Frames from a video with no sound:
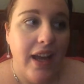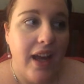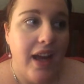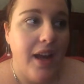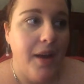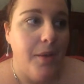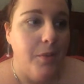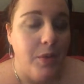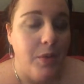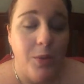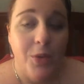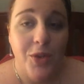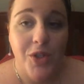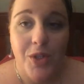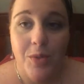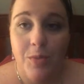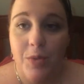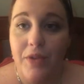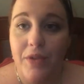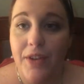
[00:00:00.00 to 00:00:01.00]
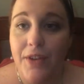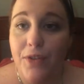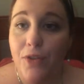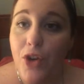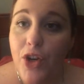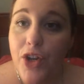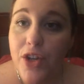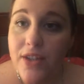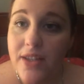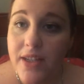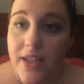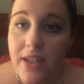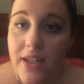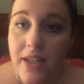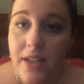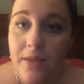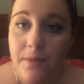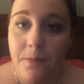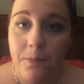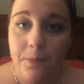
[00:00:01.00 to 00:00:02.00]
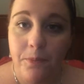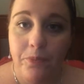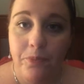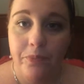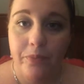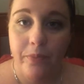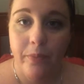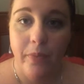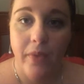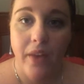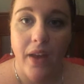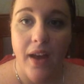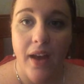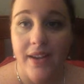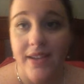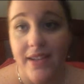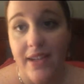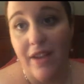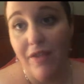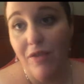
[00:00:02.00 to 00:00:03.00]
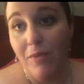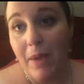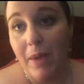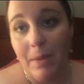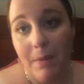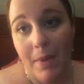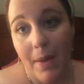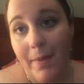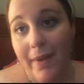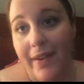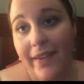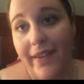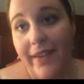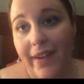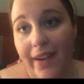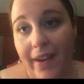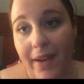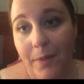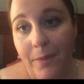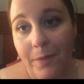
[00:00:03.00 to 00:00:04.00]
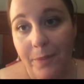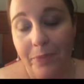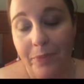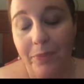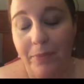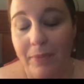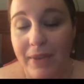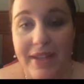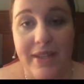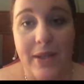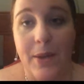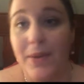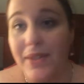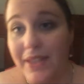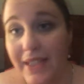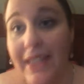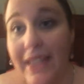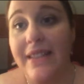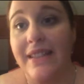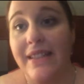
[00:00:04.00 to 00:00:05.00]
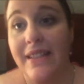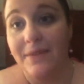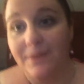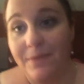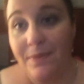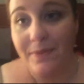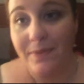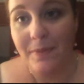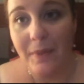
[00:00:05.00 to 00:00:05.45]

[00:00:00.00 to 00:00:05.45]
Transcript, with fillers: We watched the movie Frozen. I didn't even make my bed today because I was lazy.